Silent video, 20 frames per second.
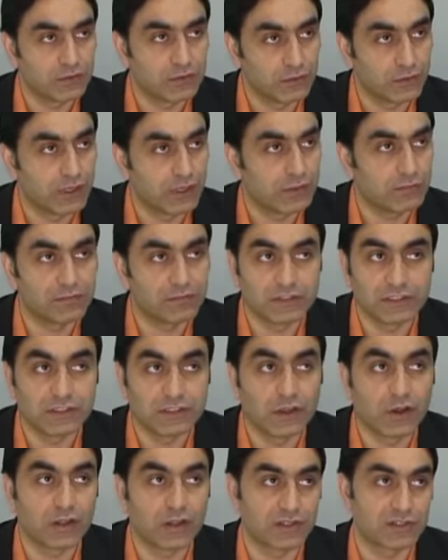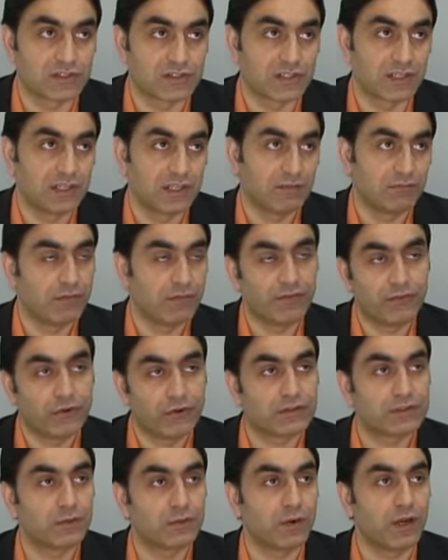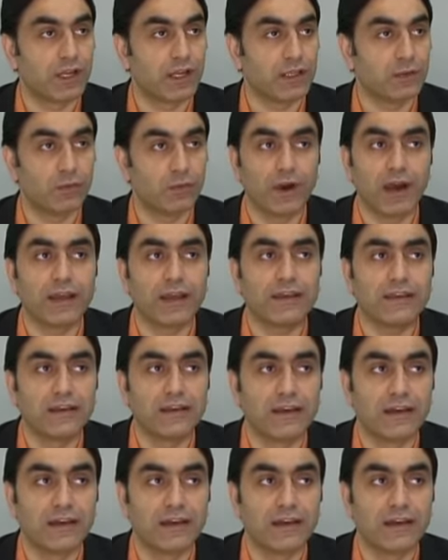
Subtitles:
to him the knowledge before the wahi. Why?